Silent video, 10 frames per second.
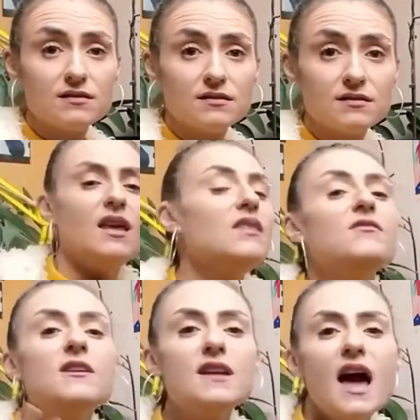If
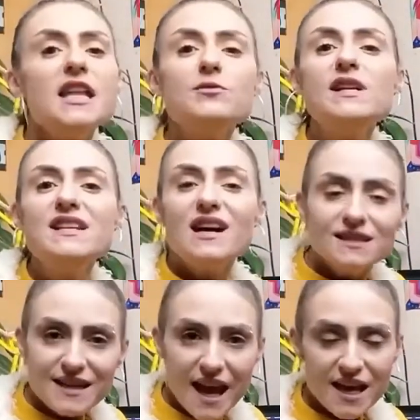a client will not
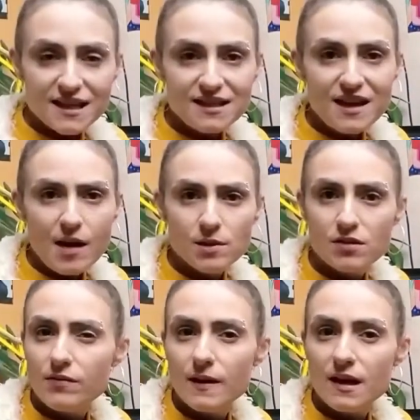take his time to
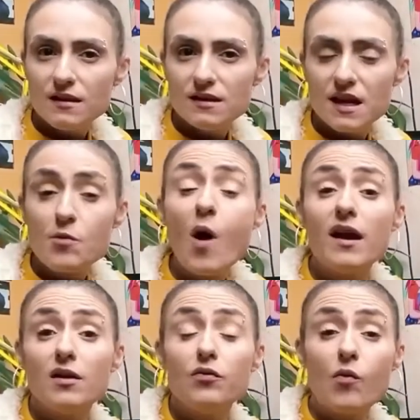fill in the
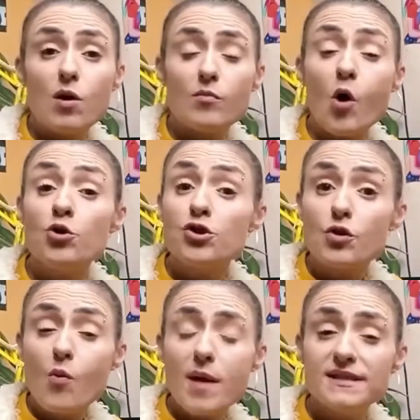inquiry form on your
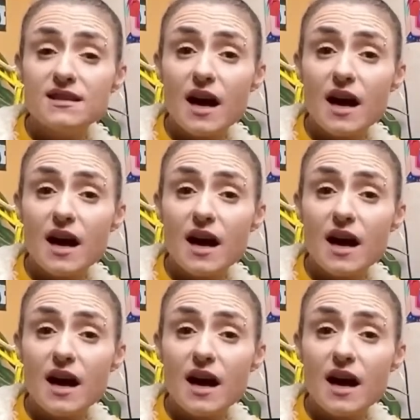website,